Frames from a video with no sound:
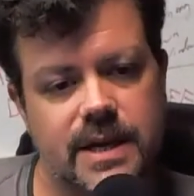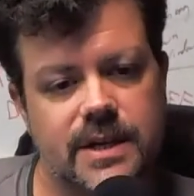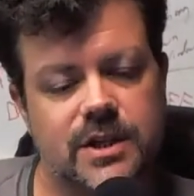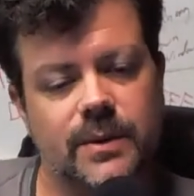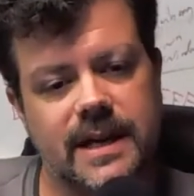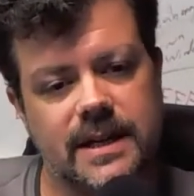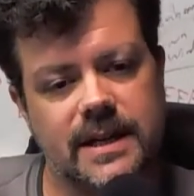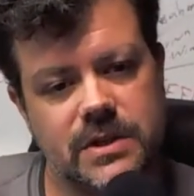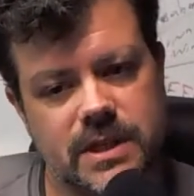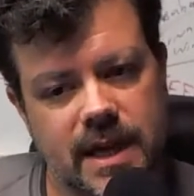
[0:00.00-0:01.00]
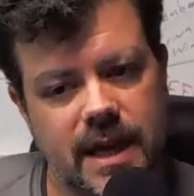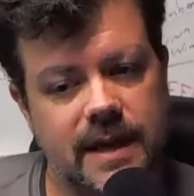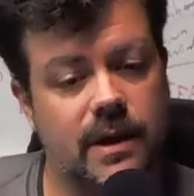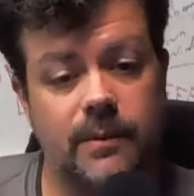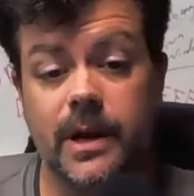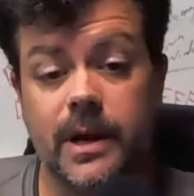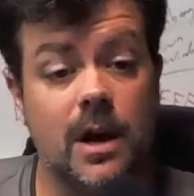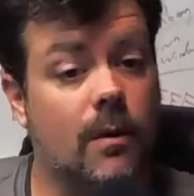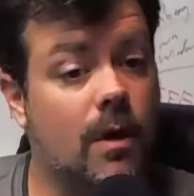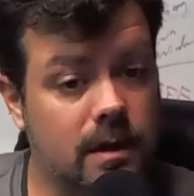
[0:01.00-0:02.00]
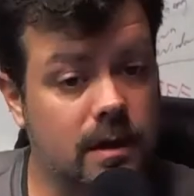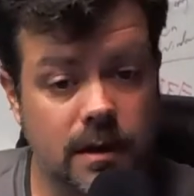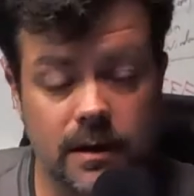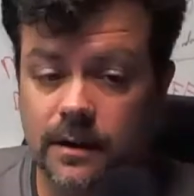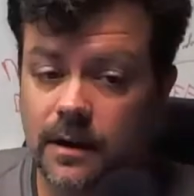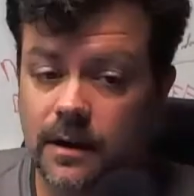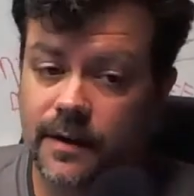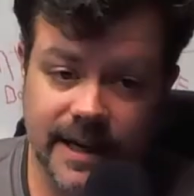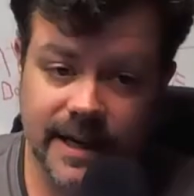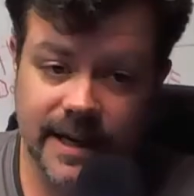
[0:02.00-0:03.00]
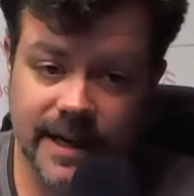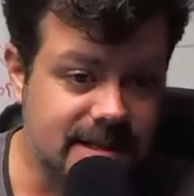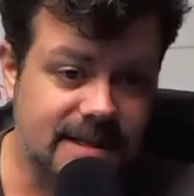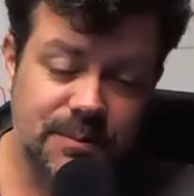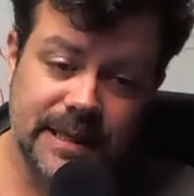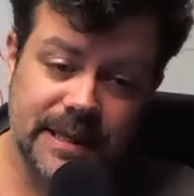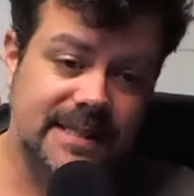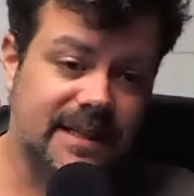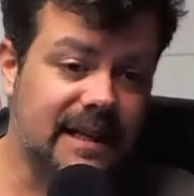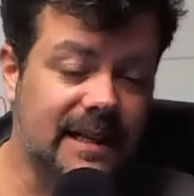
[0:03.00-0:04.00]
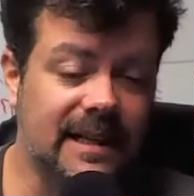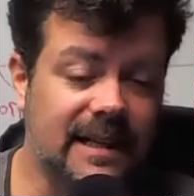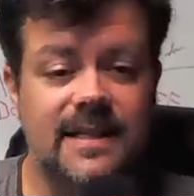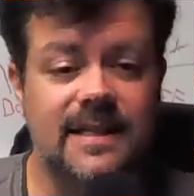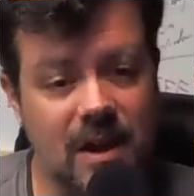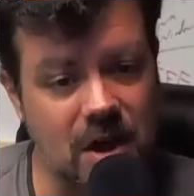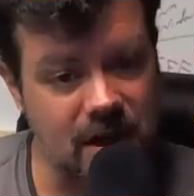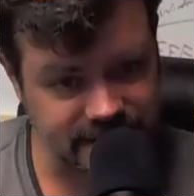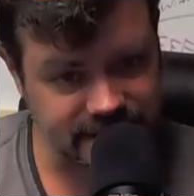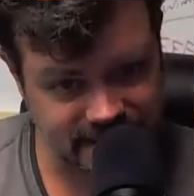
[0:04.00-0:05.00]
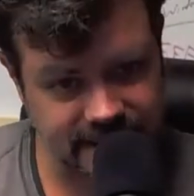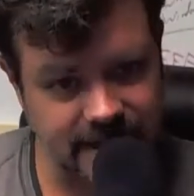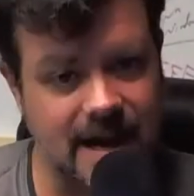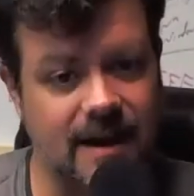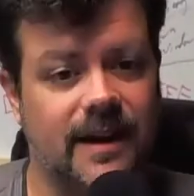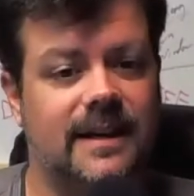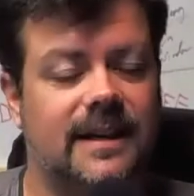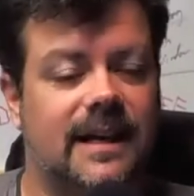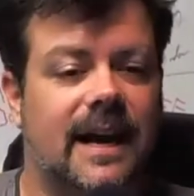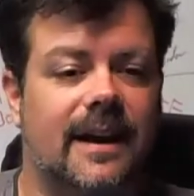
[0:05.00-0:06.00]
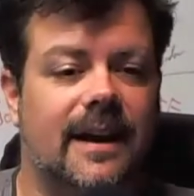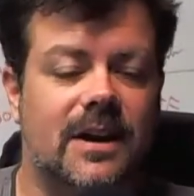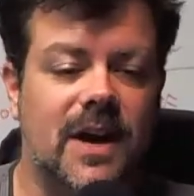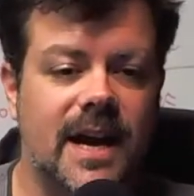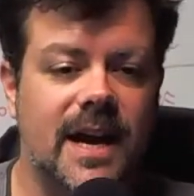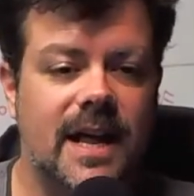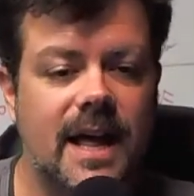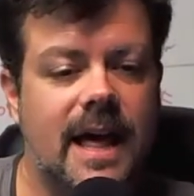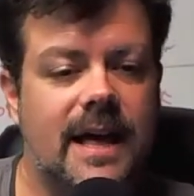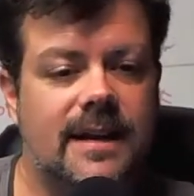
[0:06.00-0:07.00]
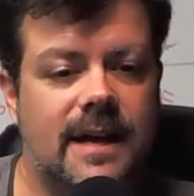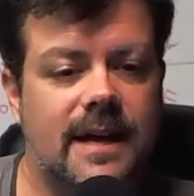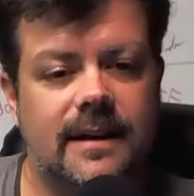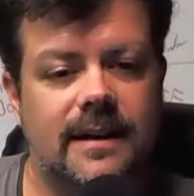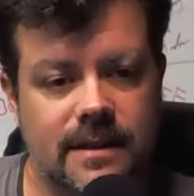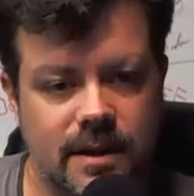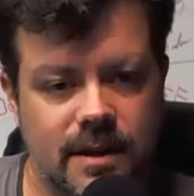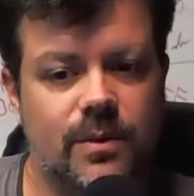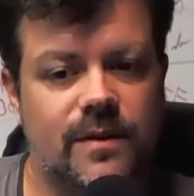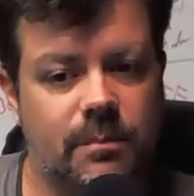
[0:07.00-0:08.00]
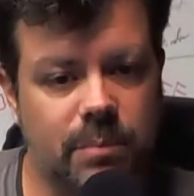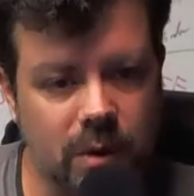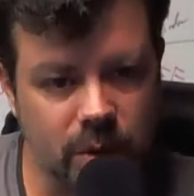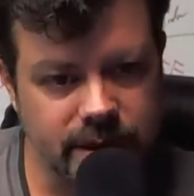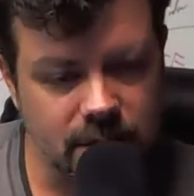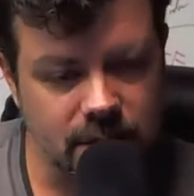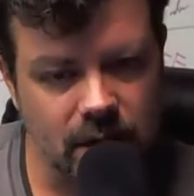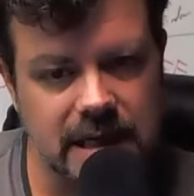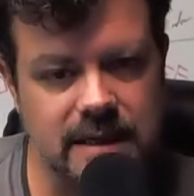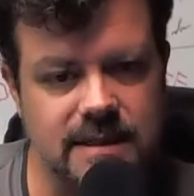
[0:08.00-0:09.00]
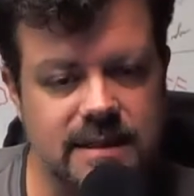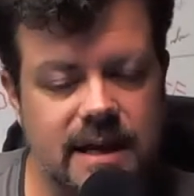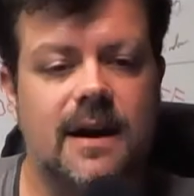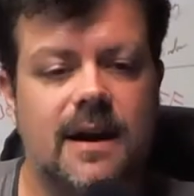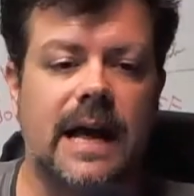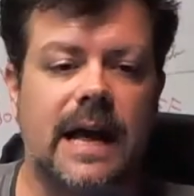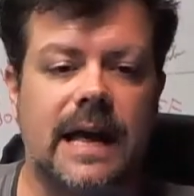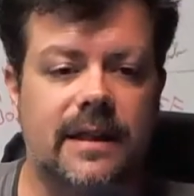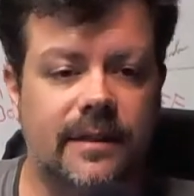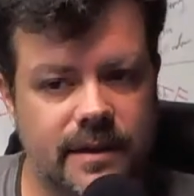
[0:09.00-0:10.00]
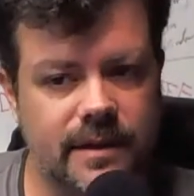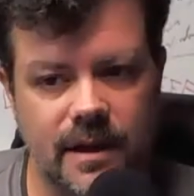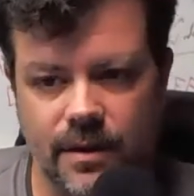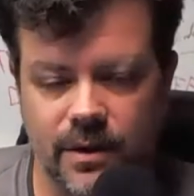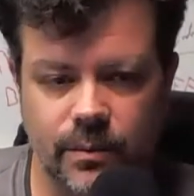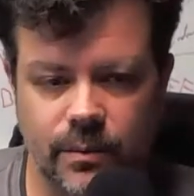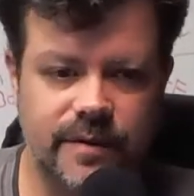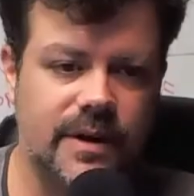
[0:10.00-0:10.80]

So again, you see, and we can go on and on and on. And then again, somebody has to clean that office in Gary, Indiana, right? And then we've employed someone else there, and you know, then we've